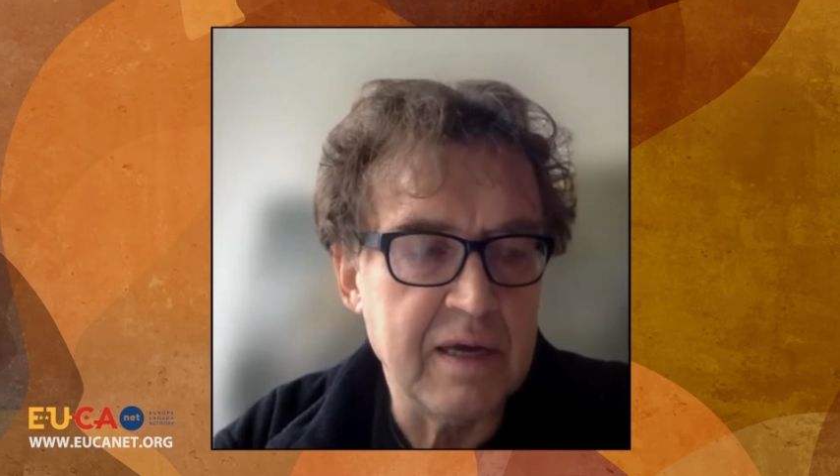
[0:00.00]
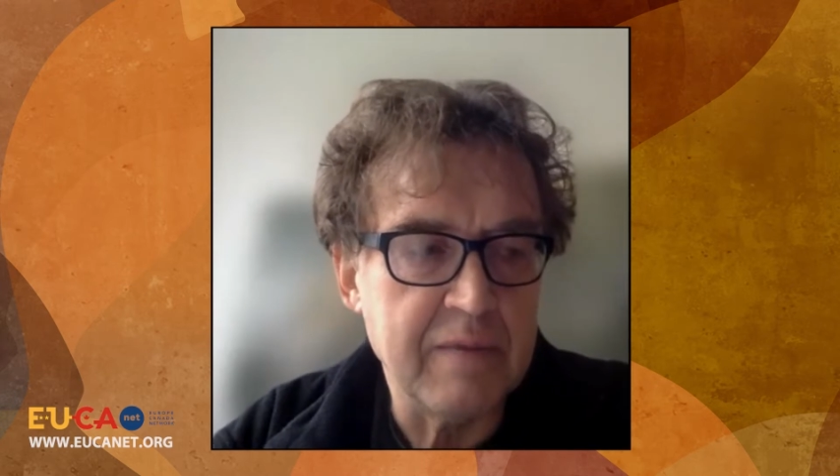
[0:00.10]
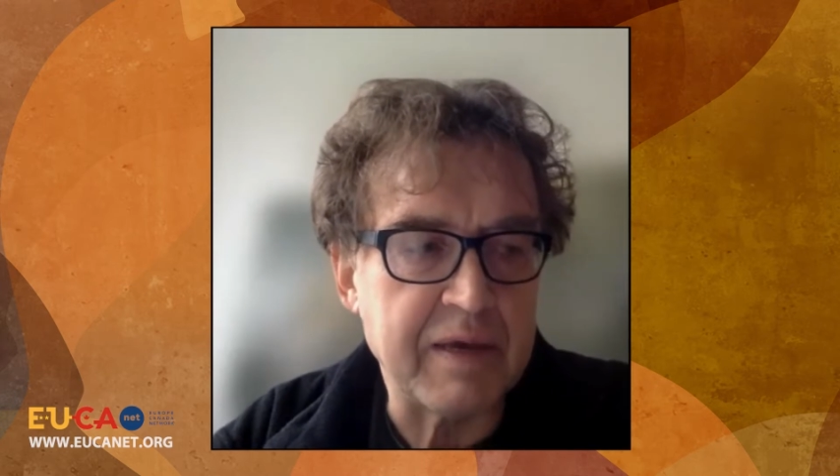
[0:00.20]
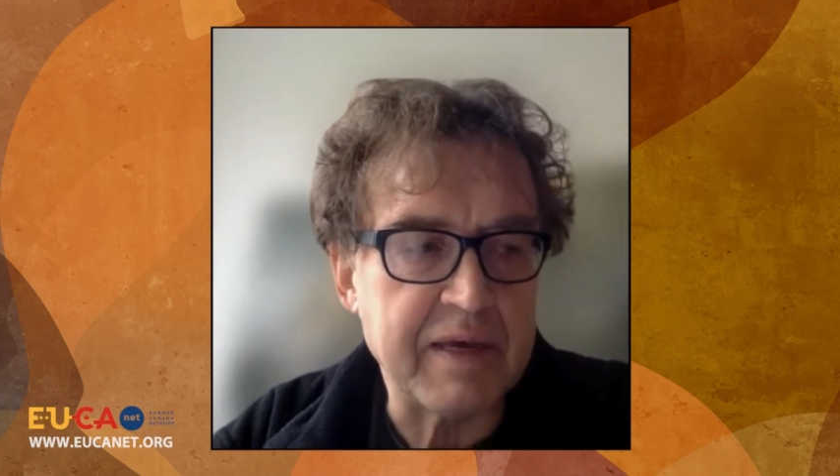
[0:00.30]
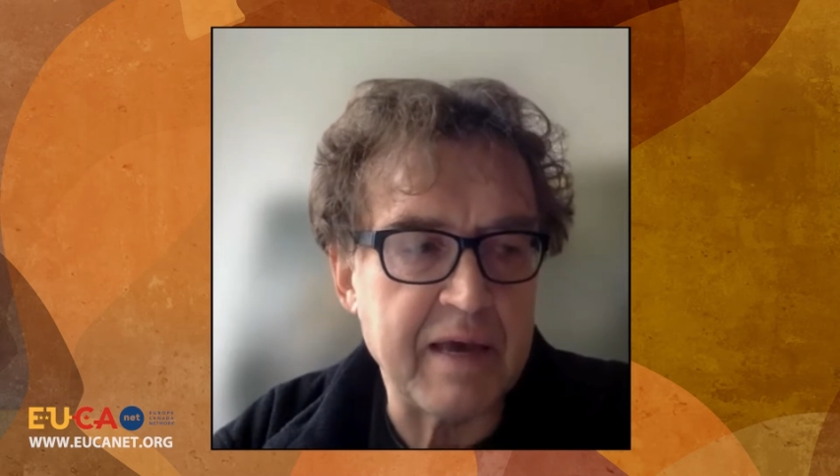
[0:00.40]

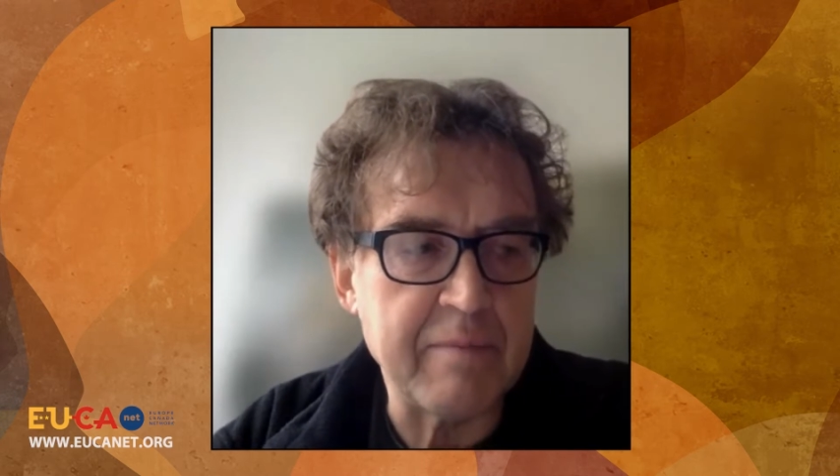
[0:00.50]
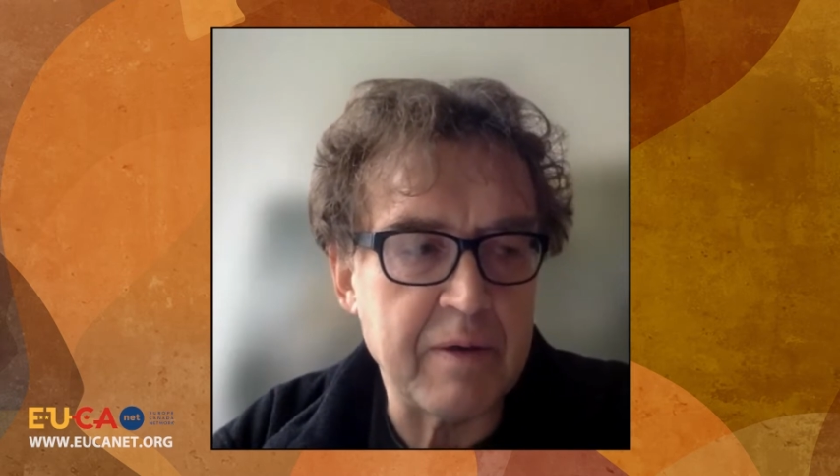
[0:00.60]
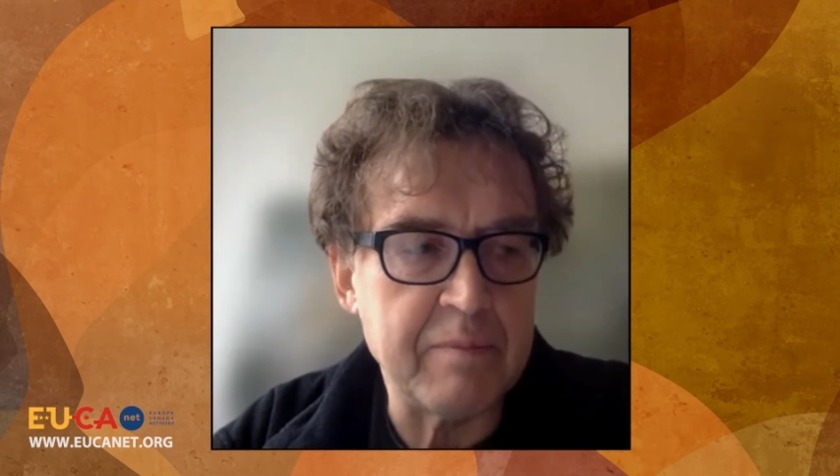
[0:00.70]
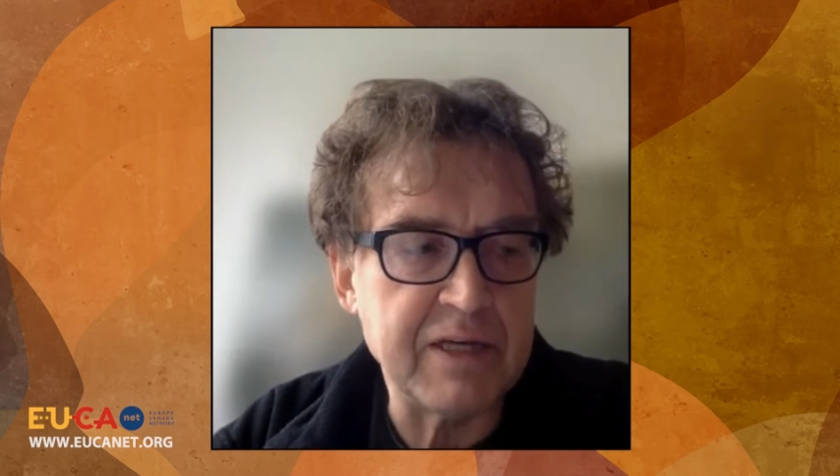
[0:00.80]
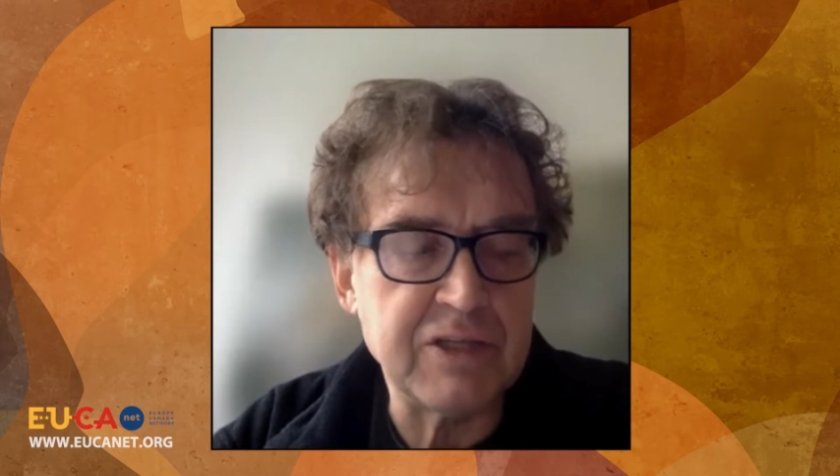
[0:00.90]
became a
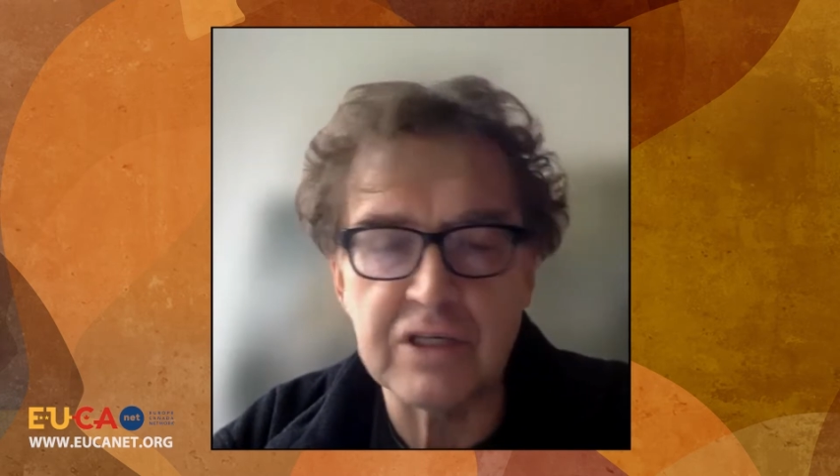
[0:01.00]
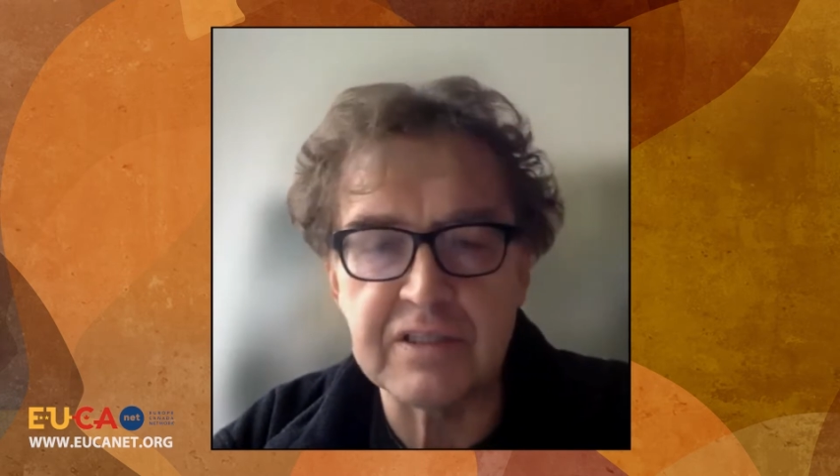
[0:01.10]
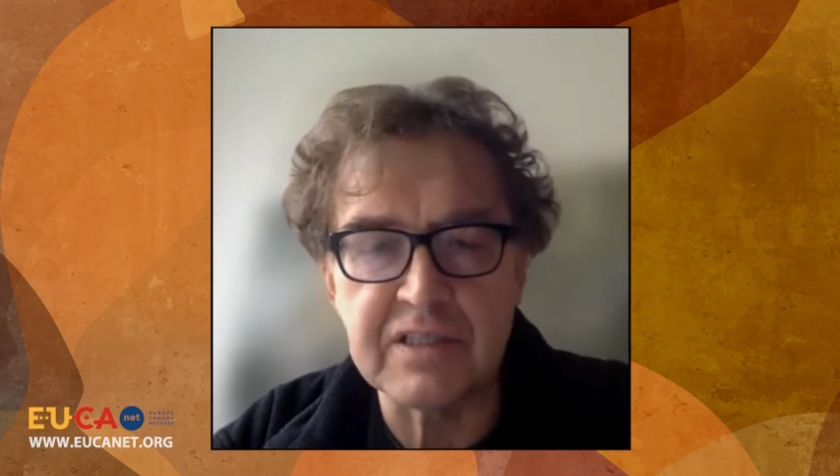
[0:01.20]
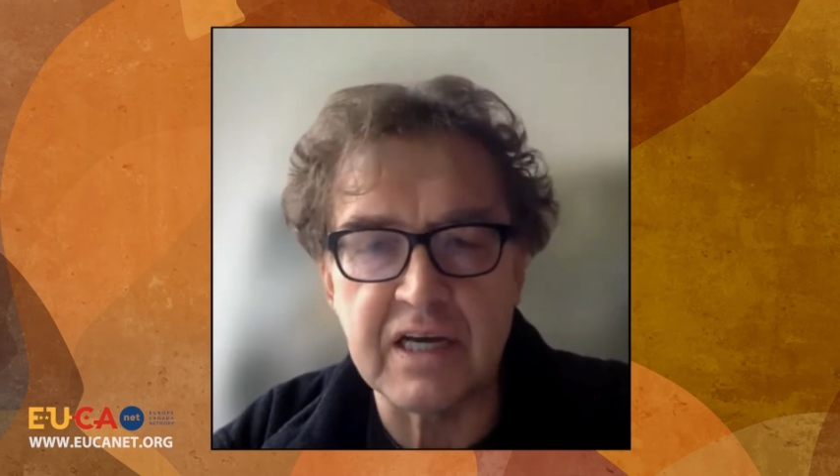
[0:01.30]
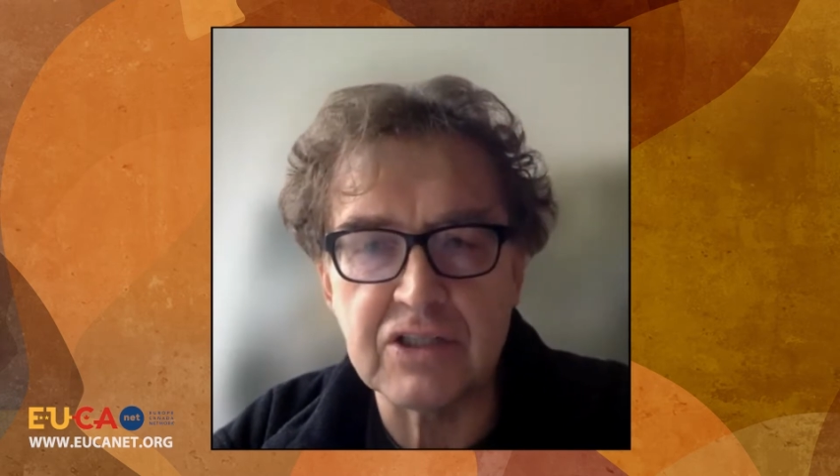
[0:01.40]
major
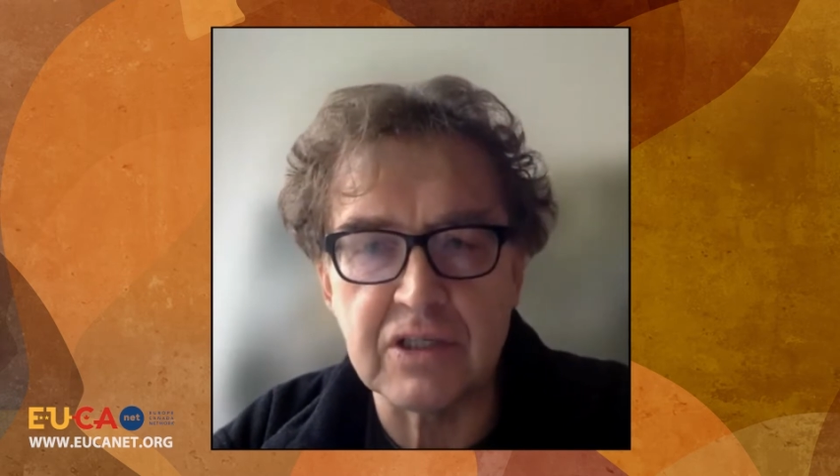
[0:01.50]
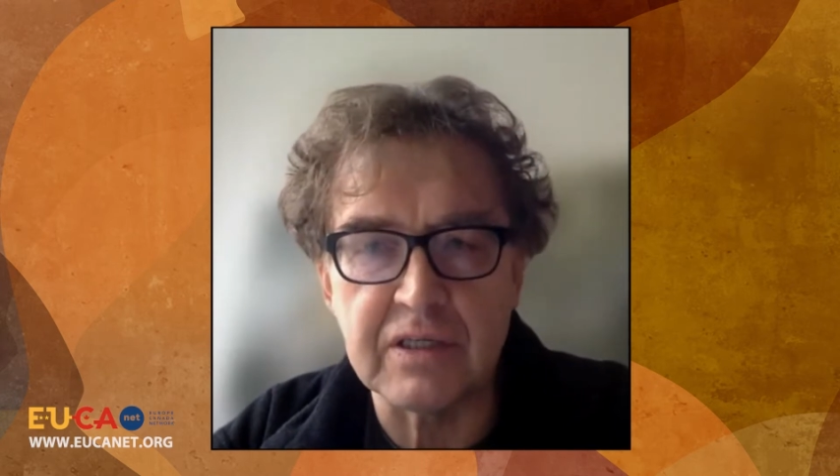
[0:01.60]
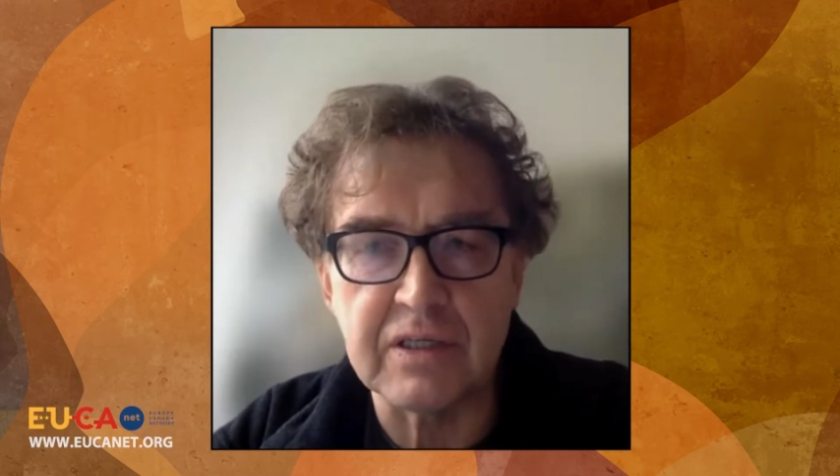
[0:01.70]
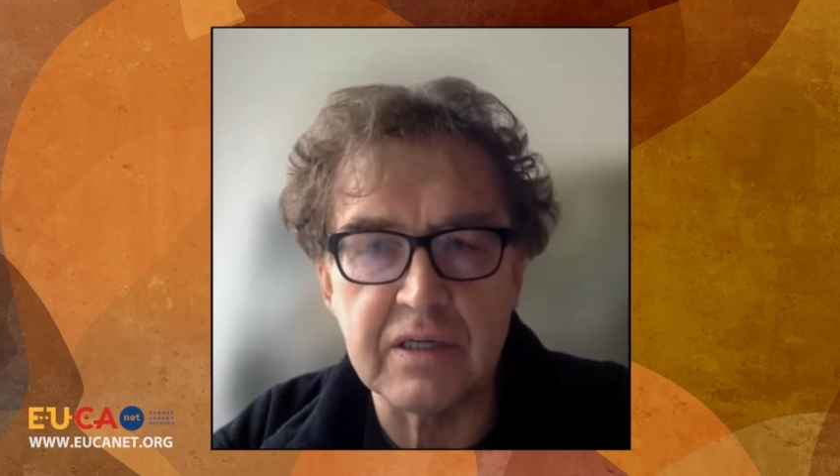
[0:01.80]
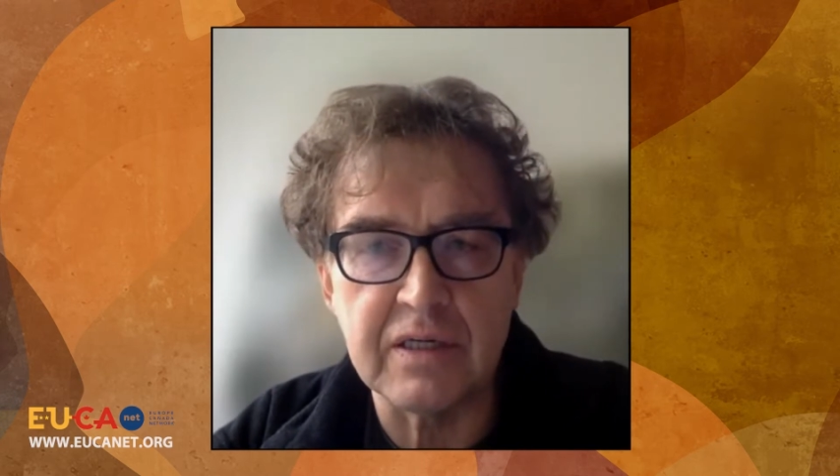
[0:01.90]

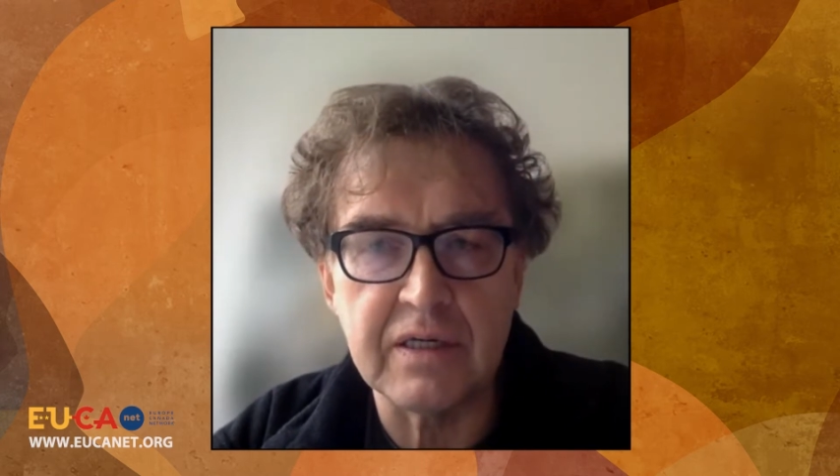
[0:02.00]
discussion